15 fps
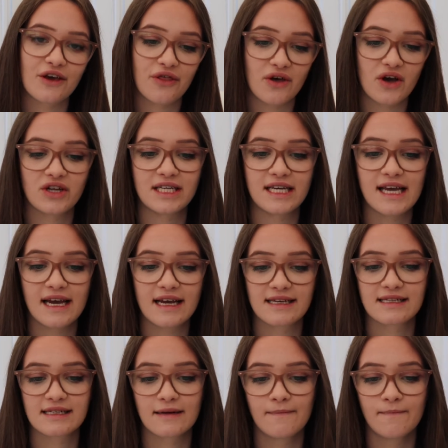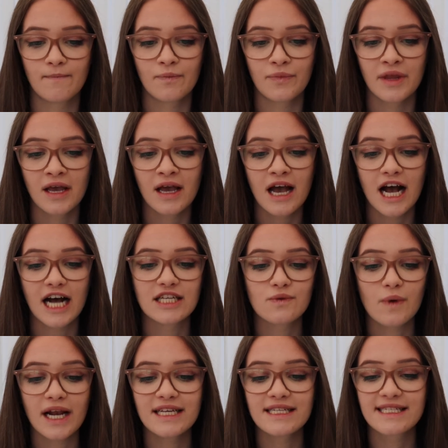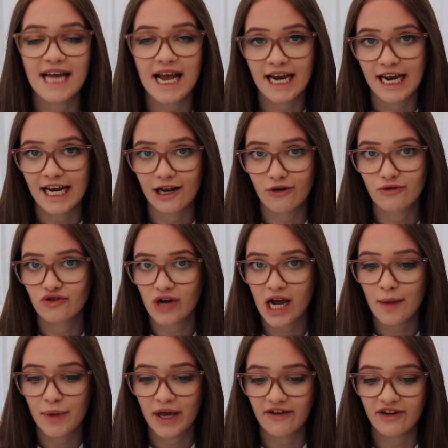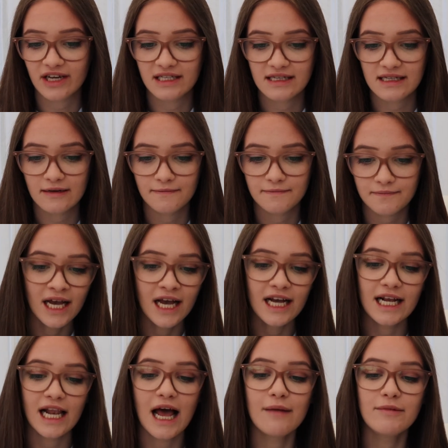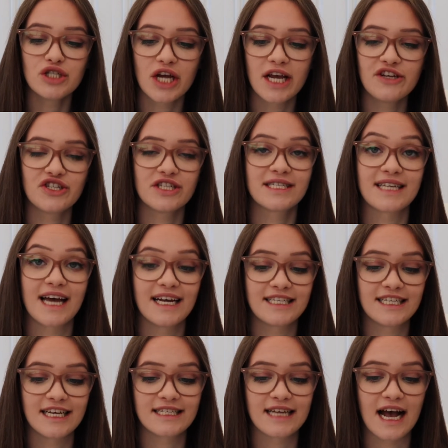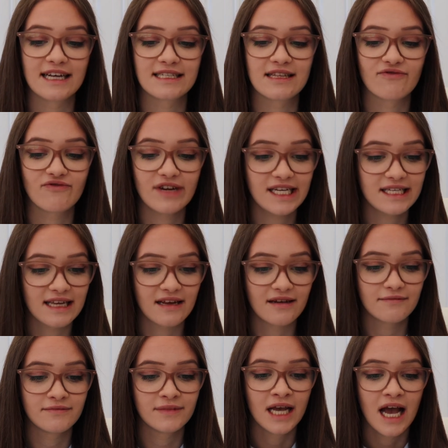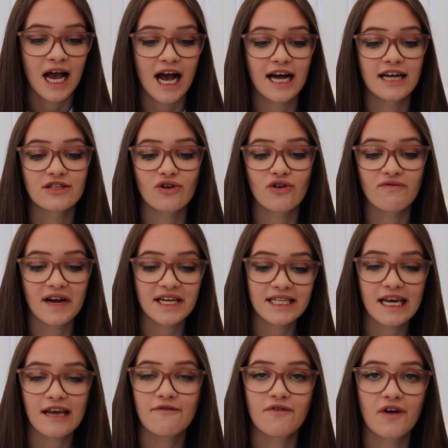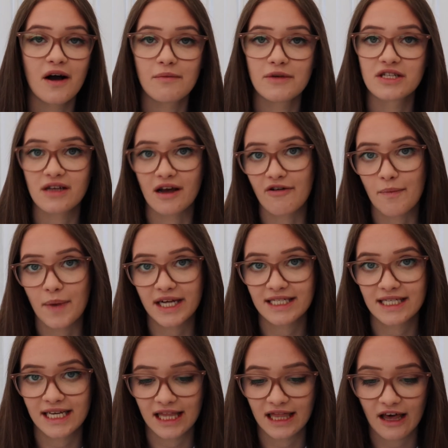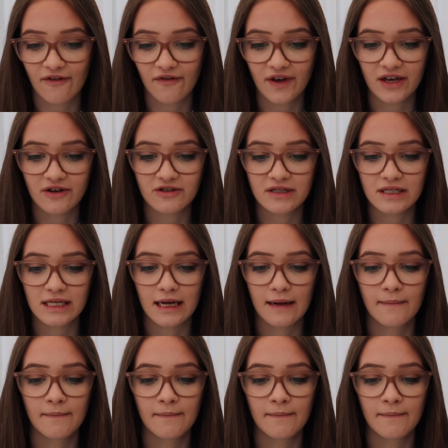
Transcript: 30 years, as well as decade-long dry periods. Climate change is cited as the reason, and already farmers are abandoning their fields.